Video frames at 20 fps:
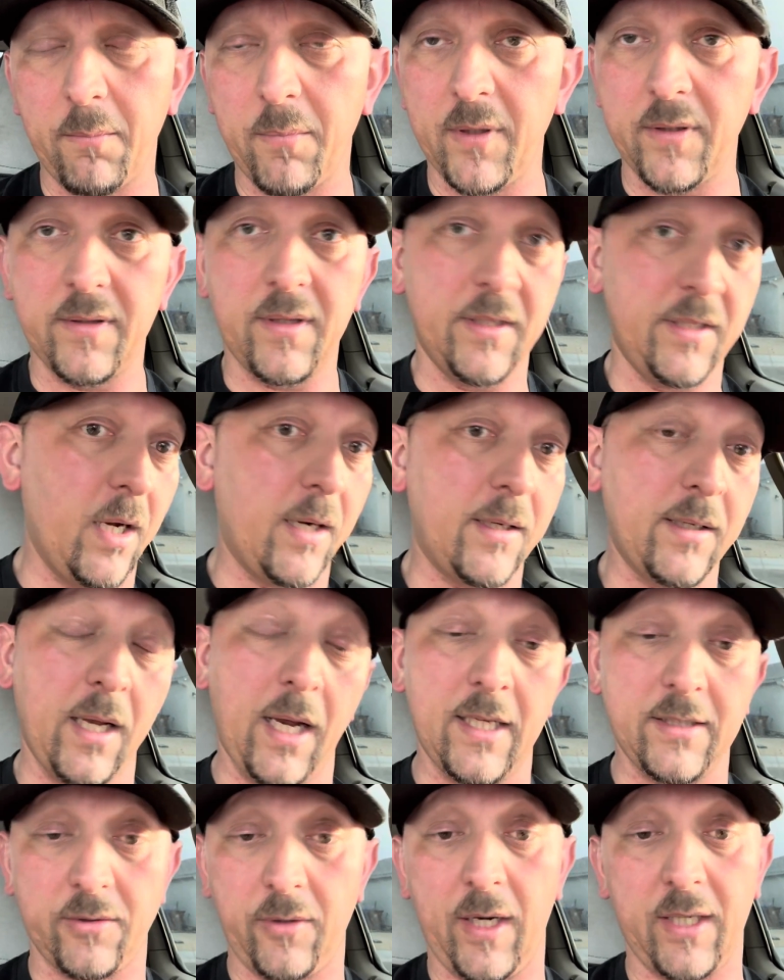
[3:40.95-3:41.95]
But the young
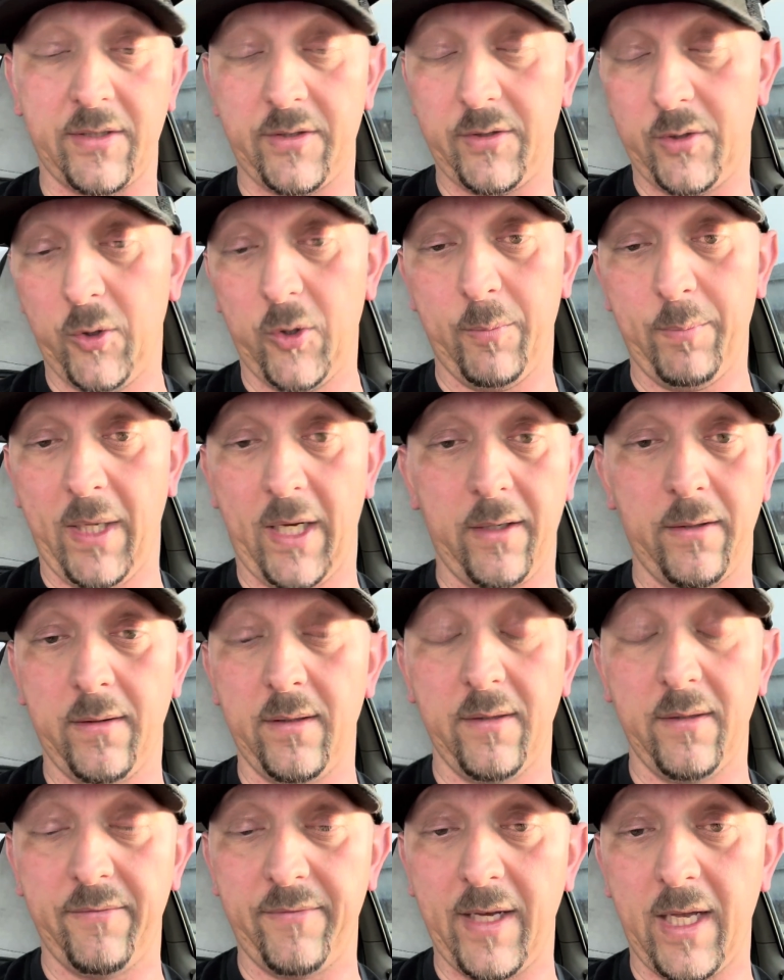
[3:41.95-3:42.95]
guys are actually doing better
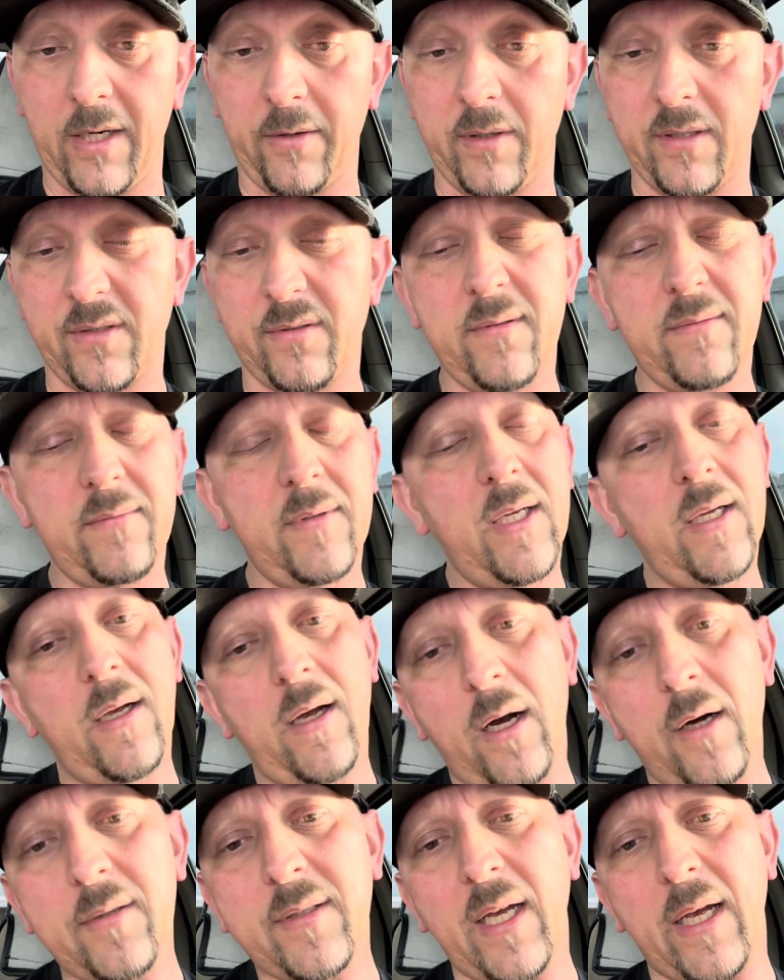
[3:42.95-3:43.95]
than the veterans.
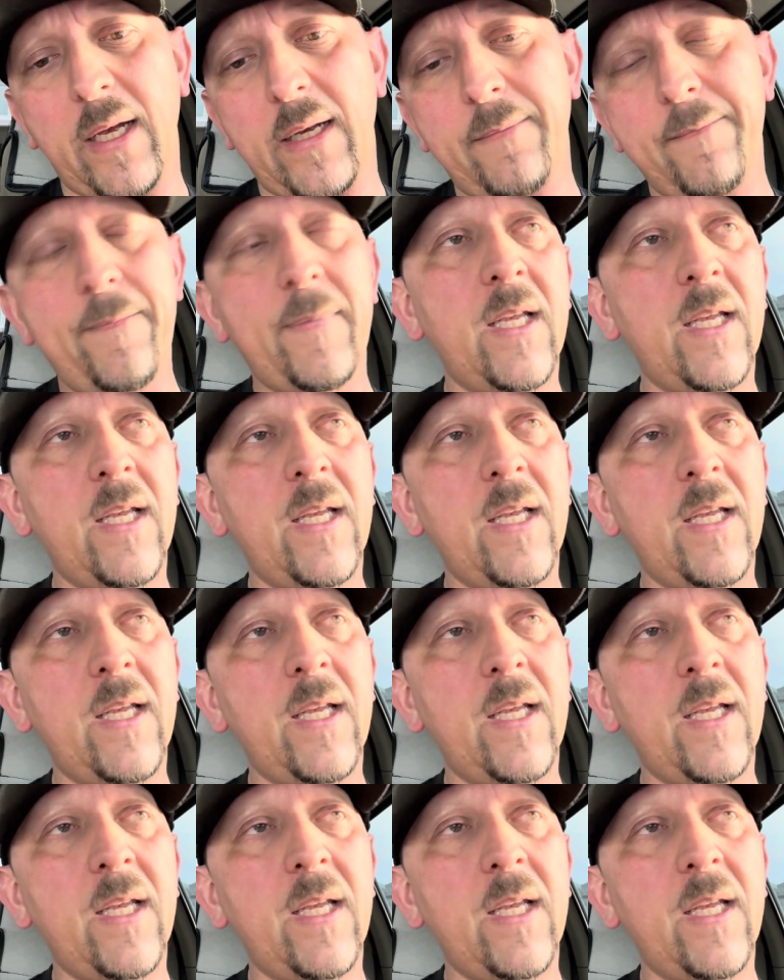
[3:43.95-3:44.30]
Okay.